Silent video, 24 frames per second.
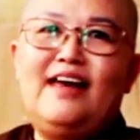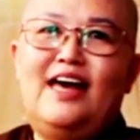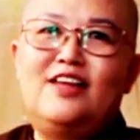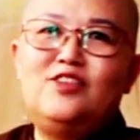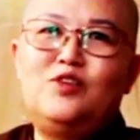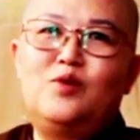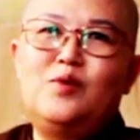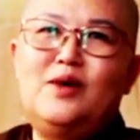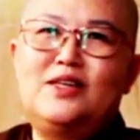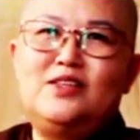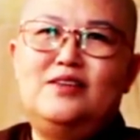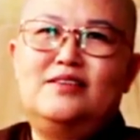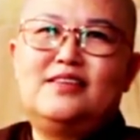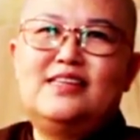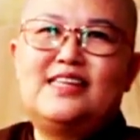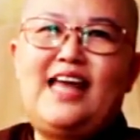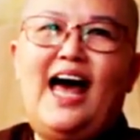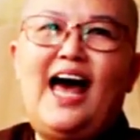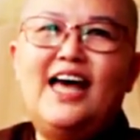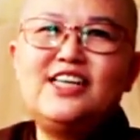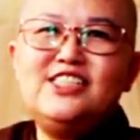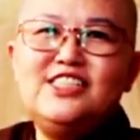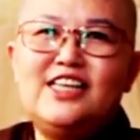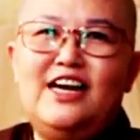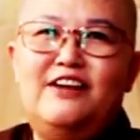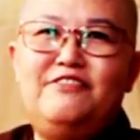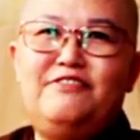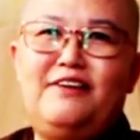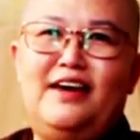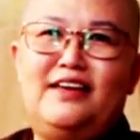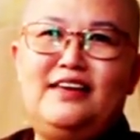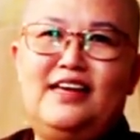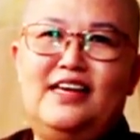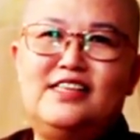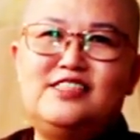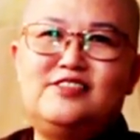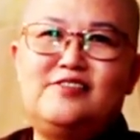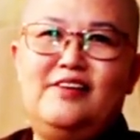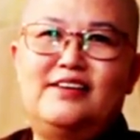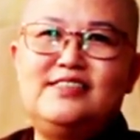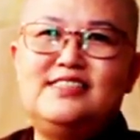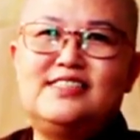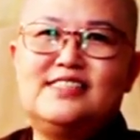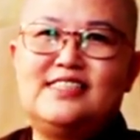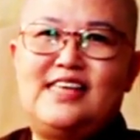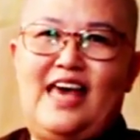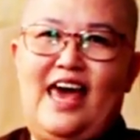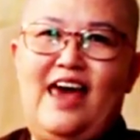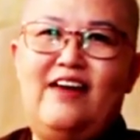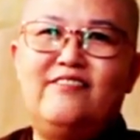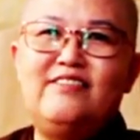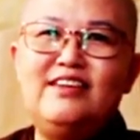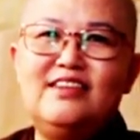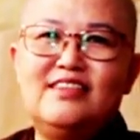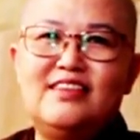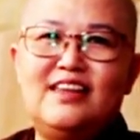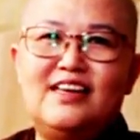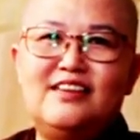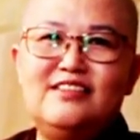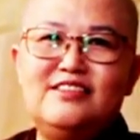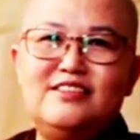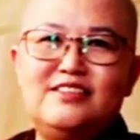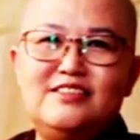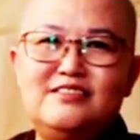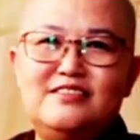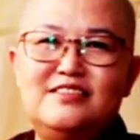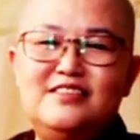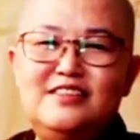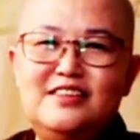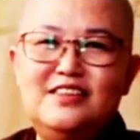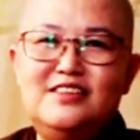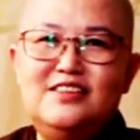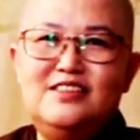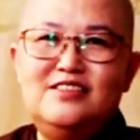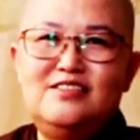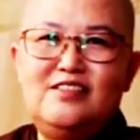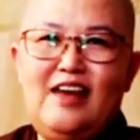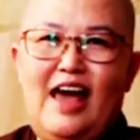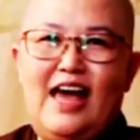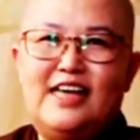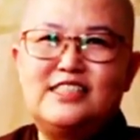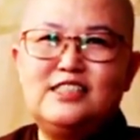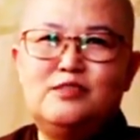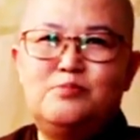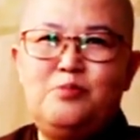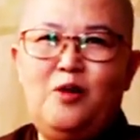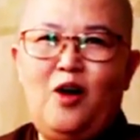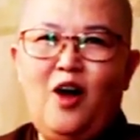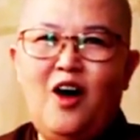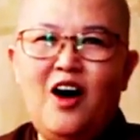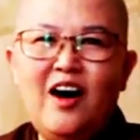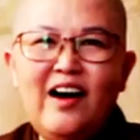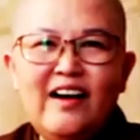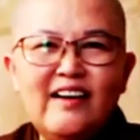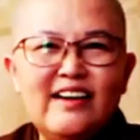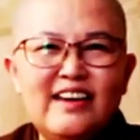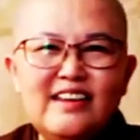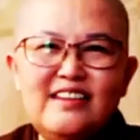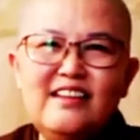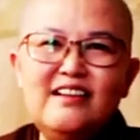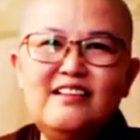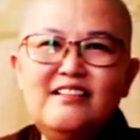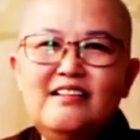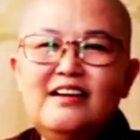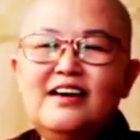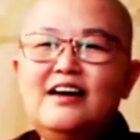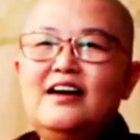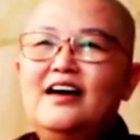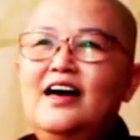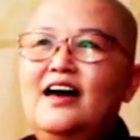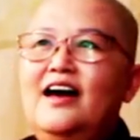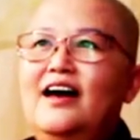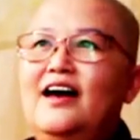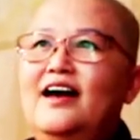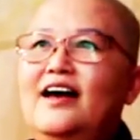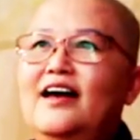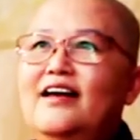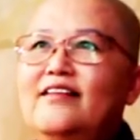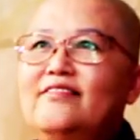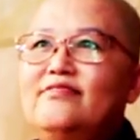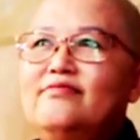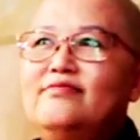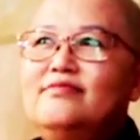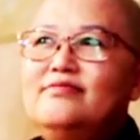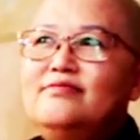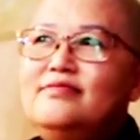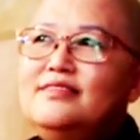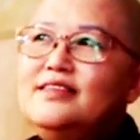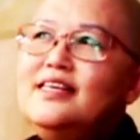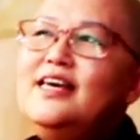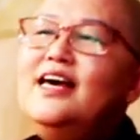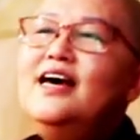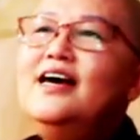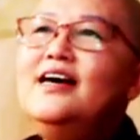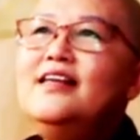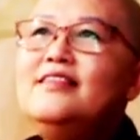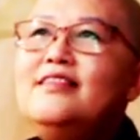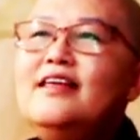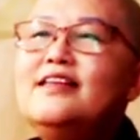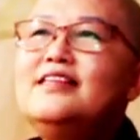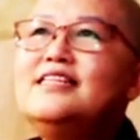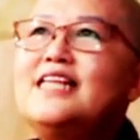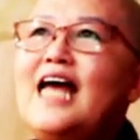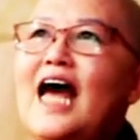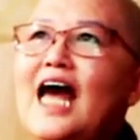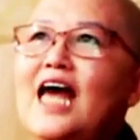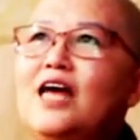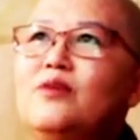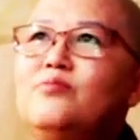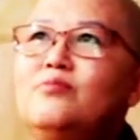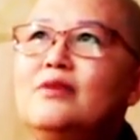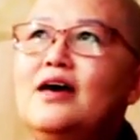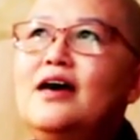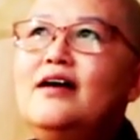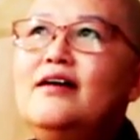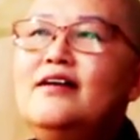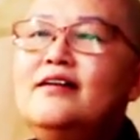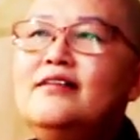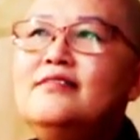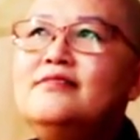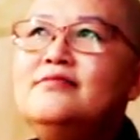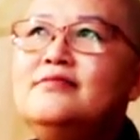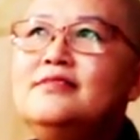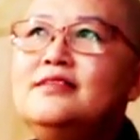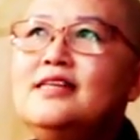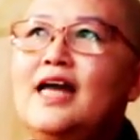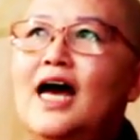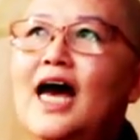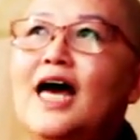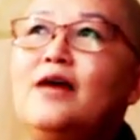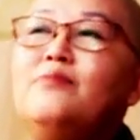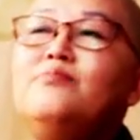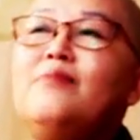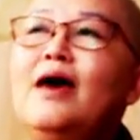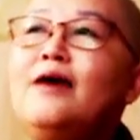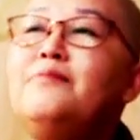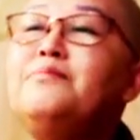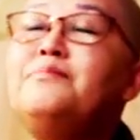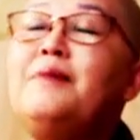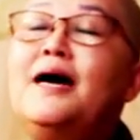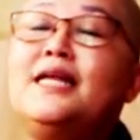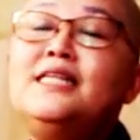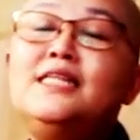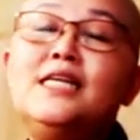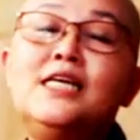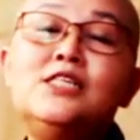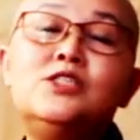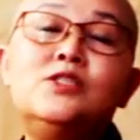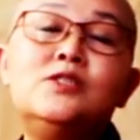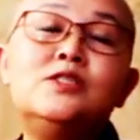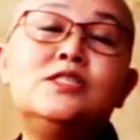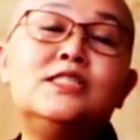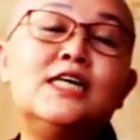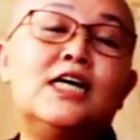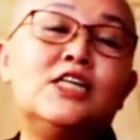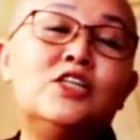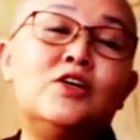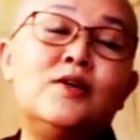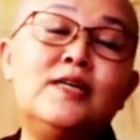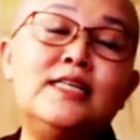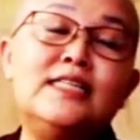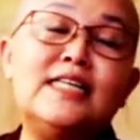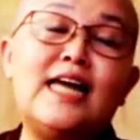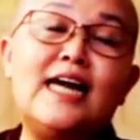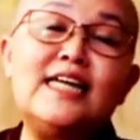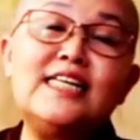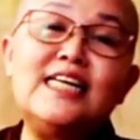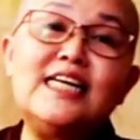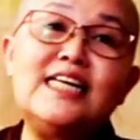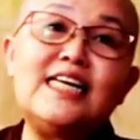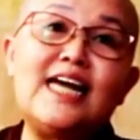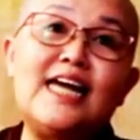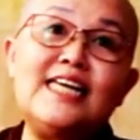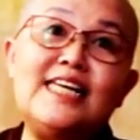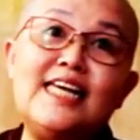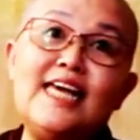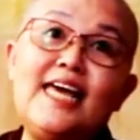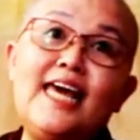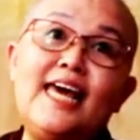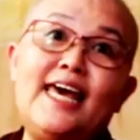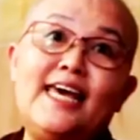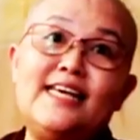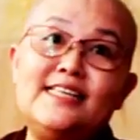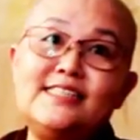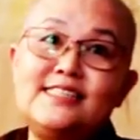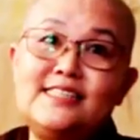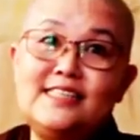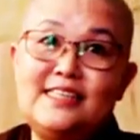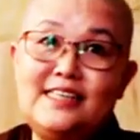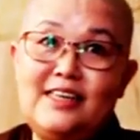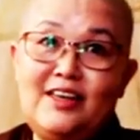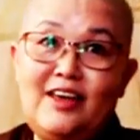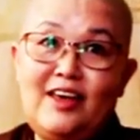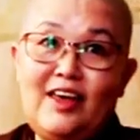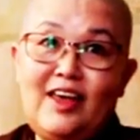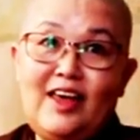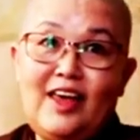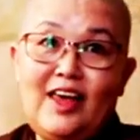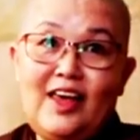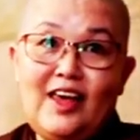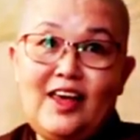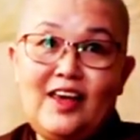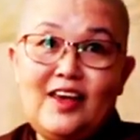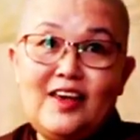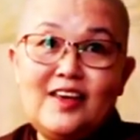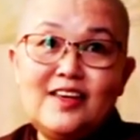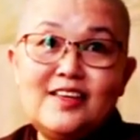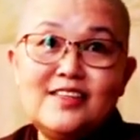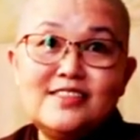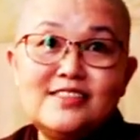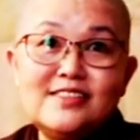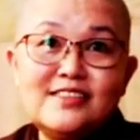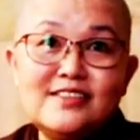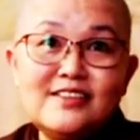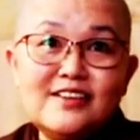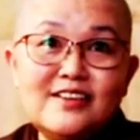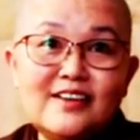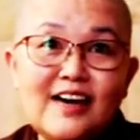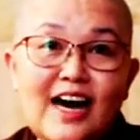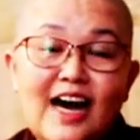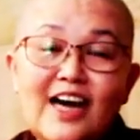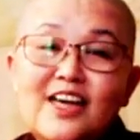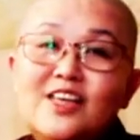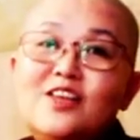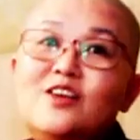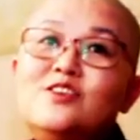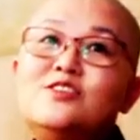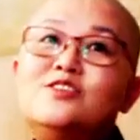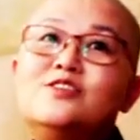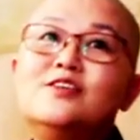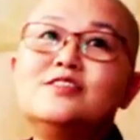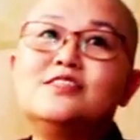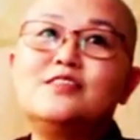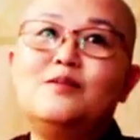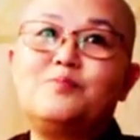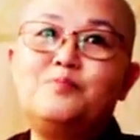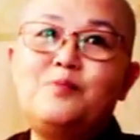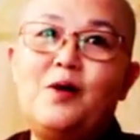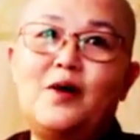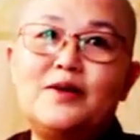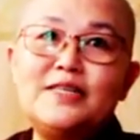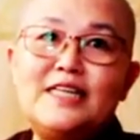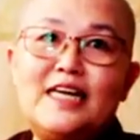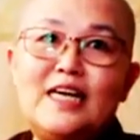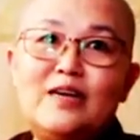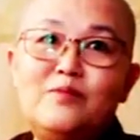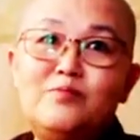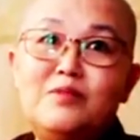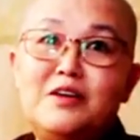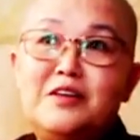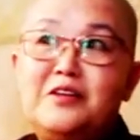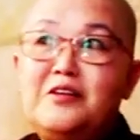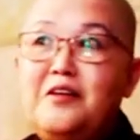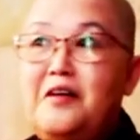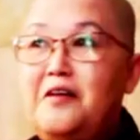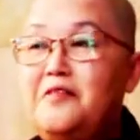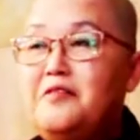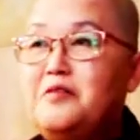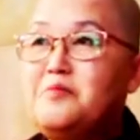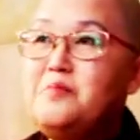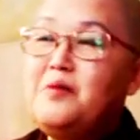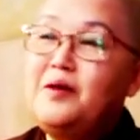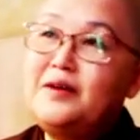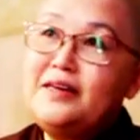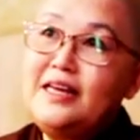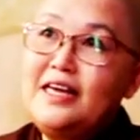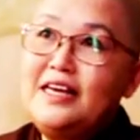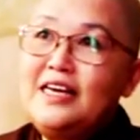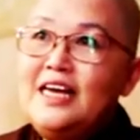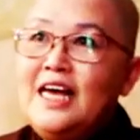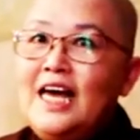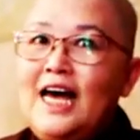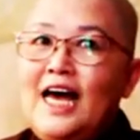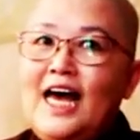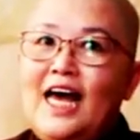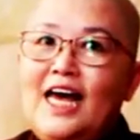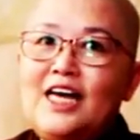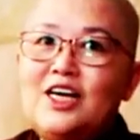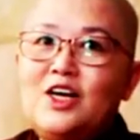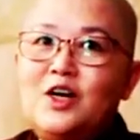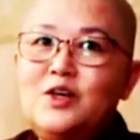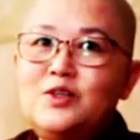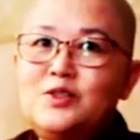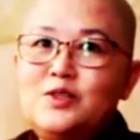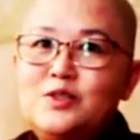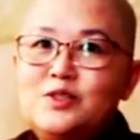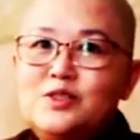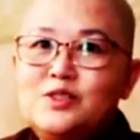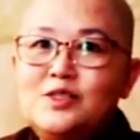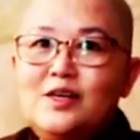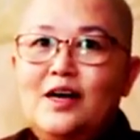I don't want to touch, I find that it's a very scary thing to explore, you know. And yeah, that time I met Bhante Sujato in 1998. So I used to support him, you know. Every morning I go to